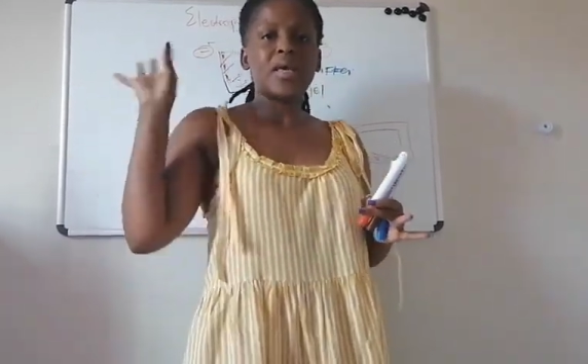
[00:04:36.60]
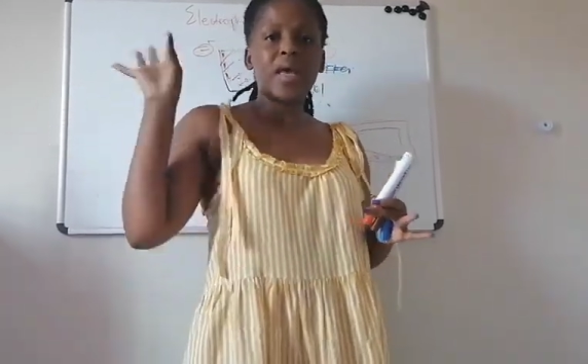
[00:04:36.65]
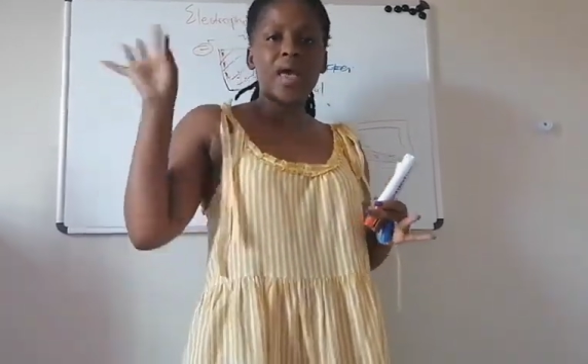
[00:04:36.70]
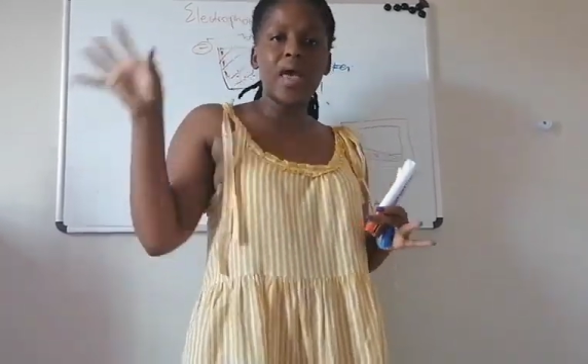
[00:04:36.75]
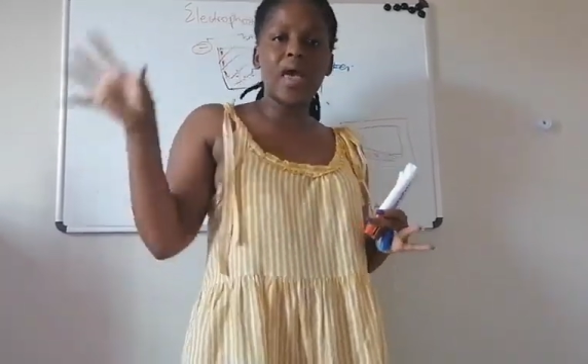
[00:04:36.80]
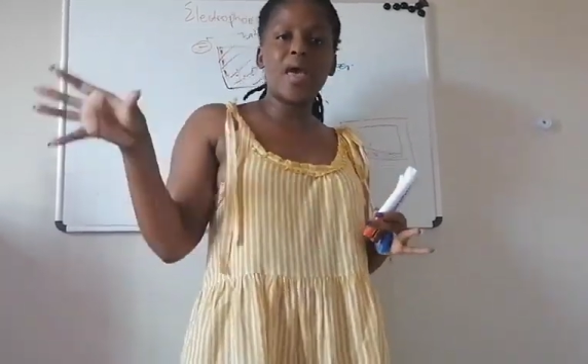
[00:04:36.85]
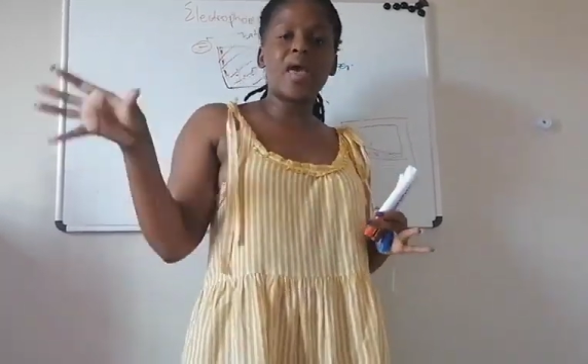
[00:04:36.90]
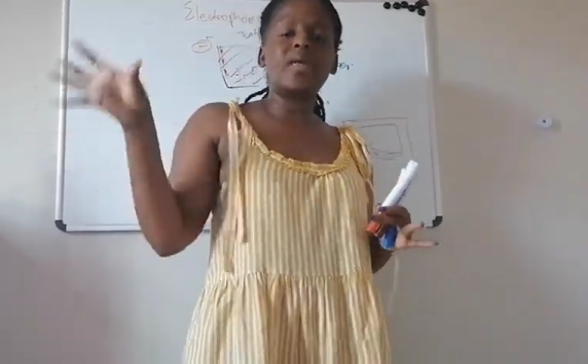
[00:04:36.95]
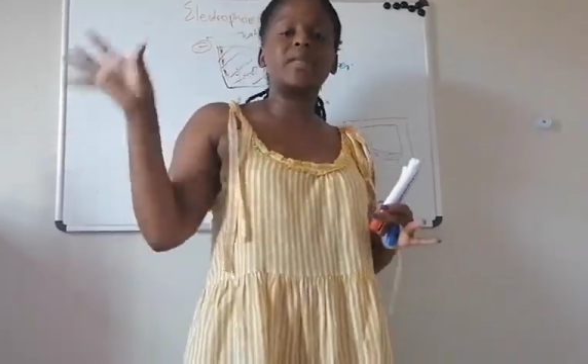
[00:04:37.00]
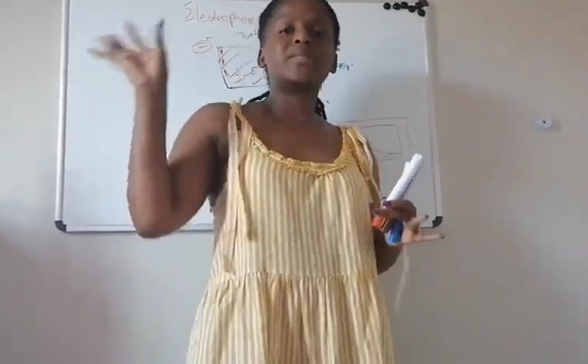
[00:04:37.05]

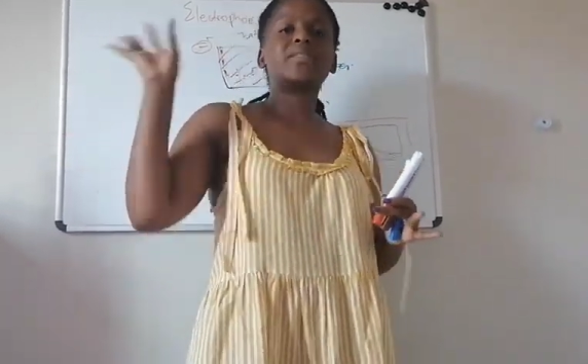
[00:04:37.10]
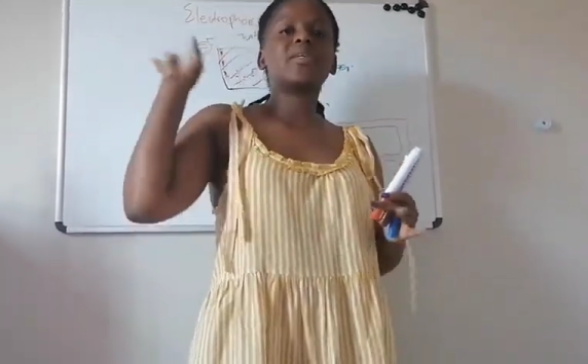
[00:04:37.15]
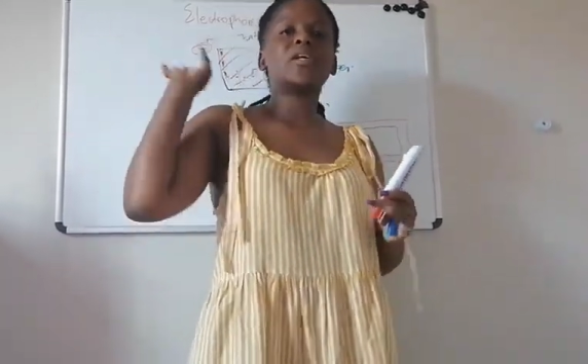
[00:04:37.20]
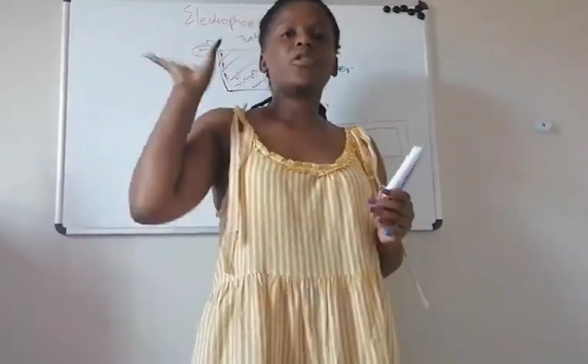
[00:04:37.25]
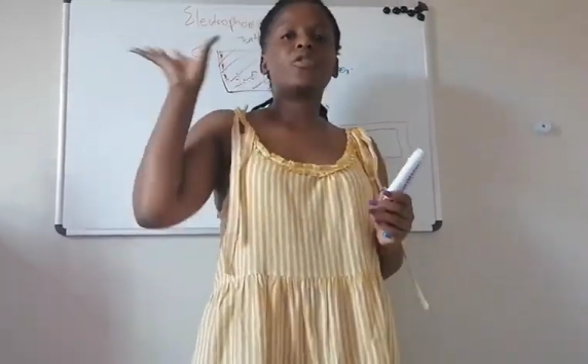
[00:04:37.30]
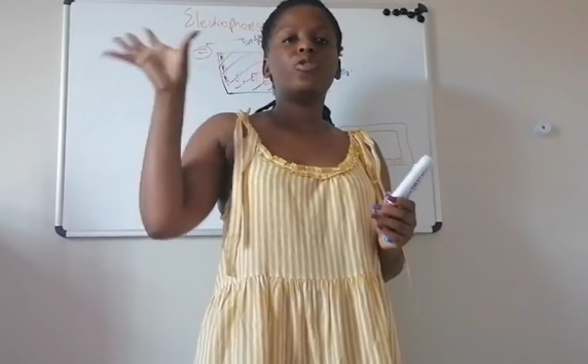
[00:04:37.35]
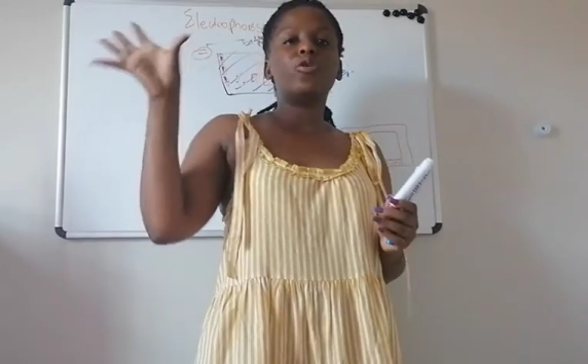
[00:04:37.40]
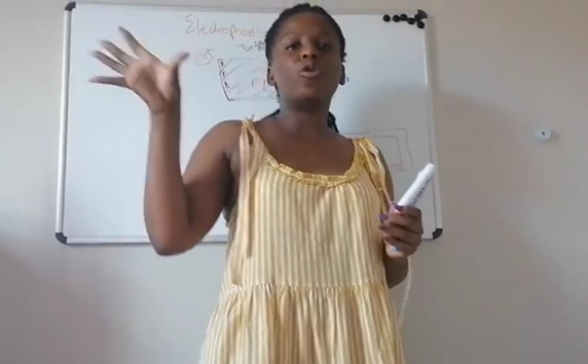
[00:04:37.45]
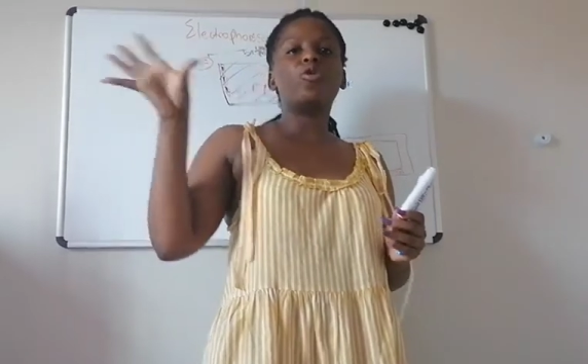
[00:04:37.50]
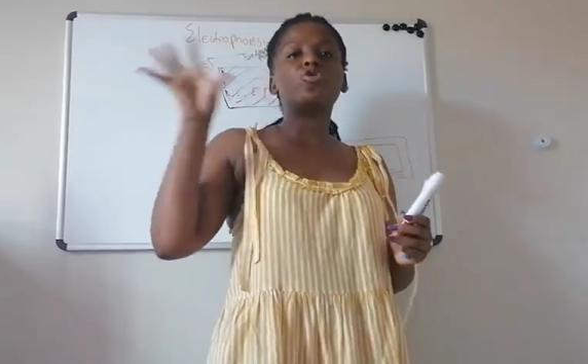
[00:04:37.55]
and
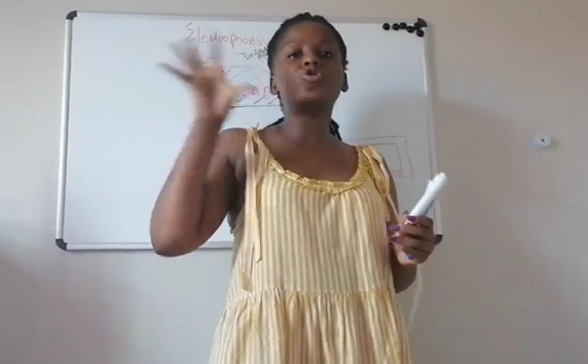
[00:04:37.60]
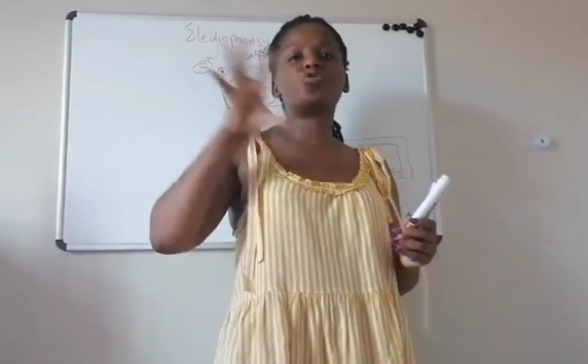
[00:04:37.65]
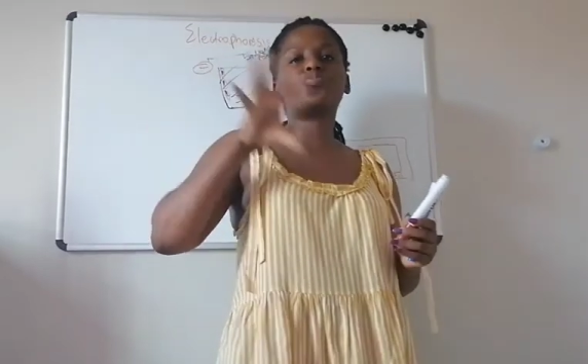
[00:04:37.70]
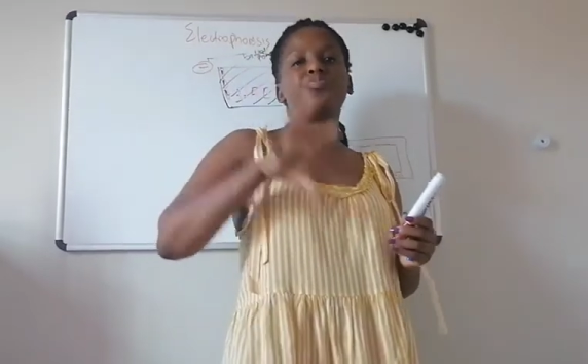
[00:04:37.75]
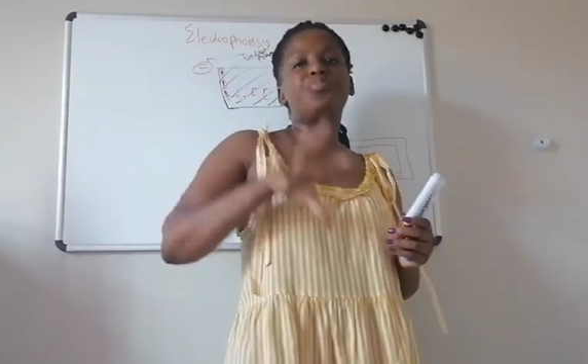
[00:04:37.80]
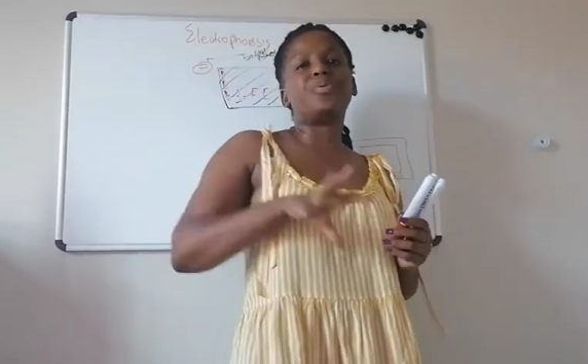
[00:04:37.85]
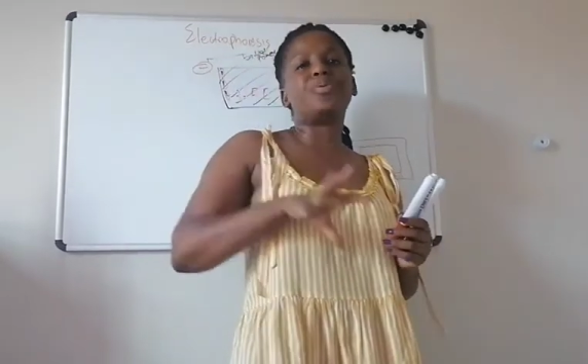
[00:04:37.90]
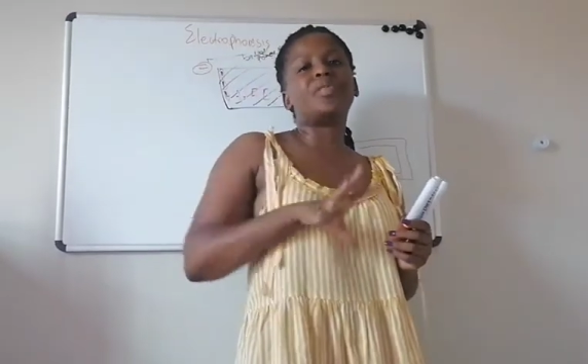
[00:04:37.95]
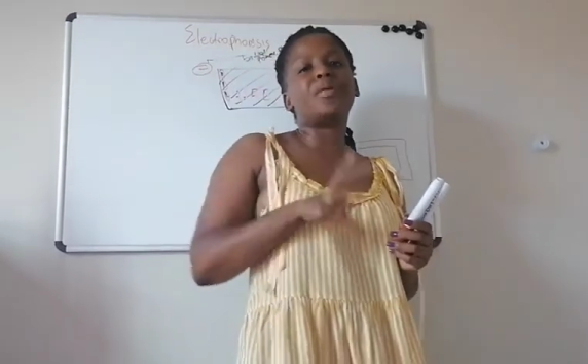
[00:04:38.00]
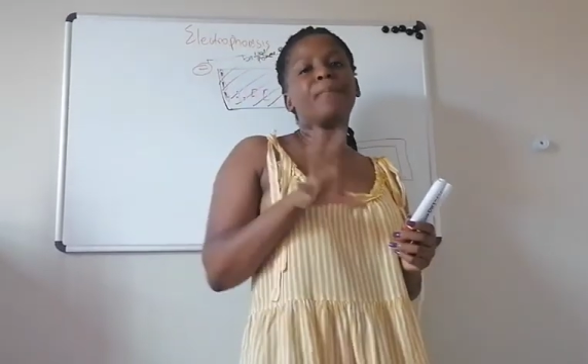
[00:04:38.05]

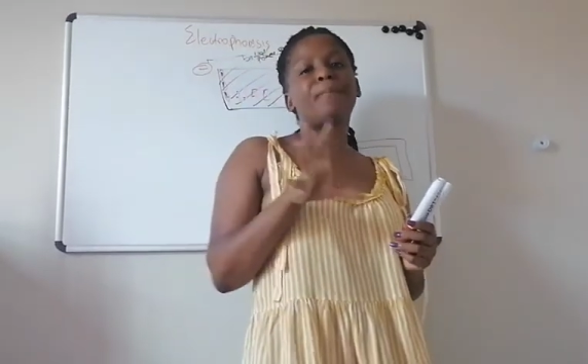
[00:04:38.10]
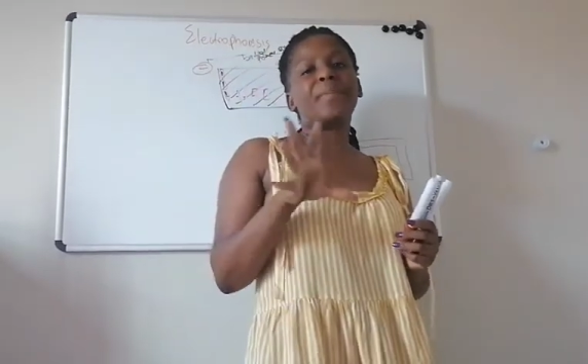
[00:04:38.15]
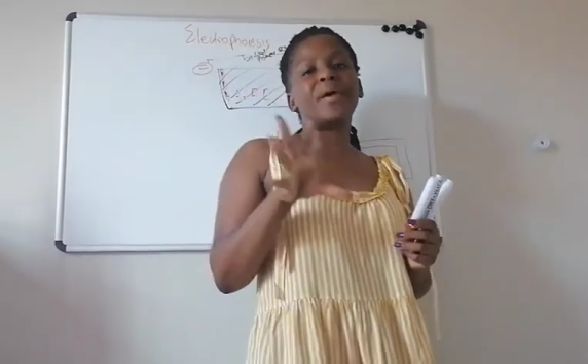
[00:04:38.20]
the